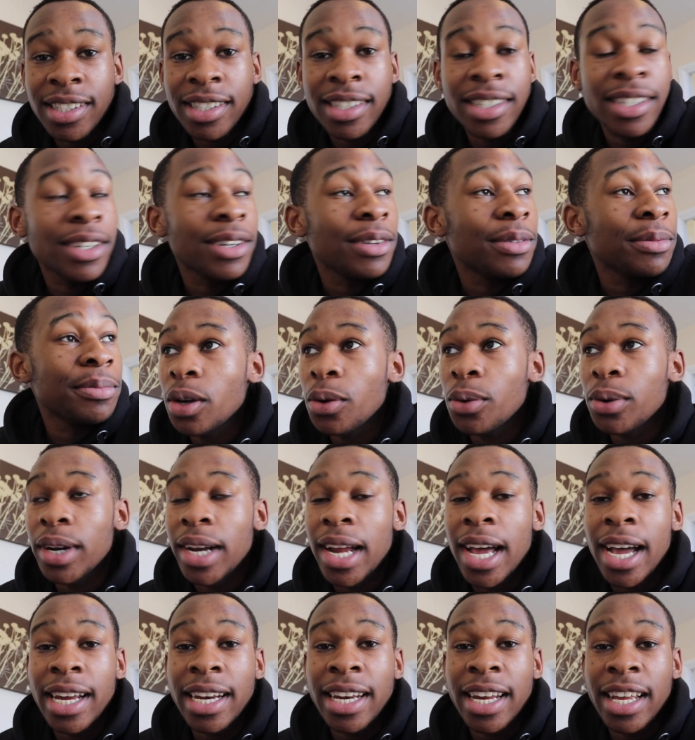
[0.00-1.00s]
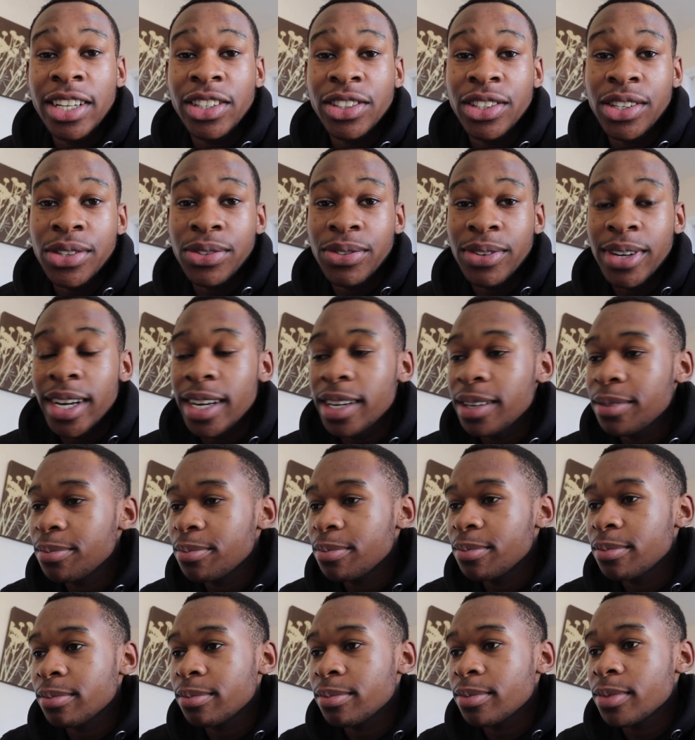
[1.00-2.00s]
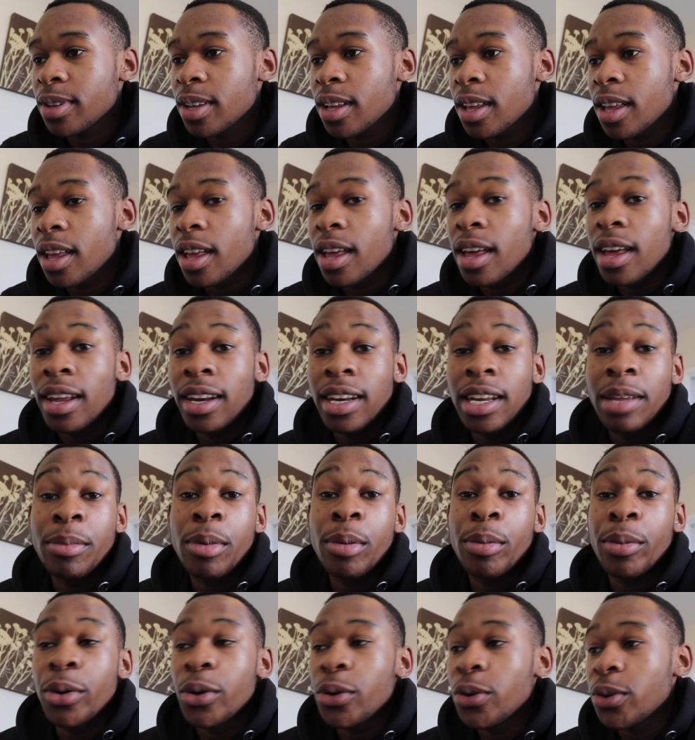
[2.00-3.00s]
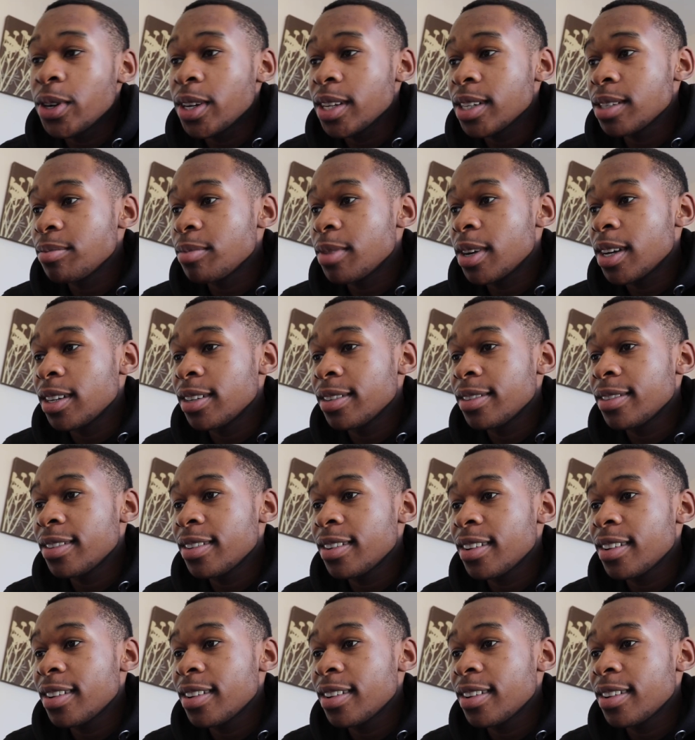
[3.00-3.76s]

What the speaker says: online lectures, right? Let me be honest, man.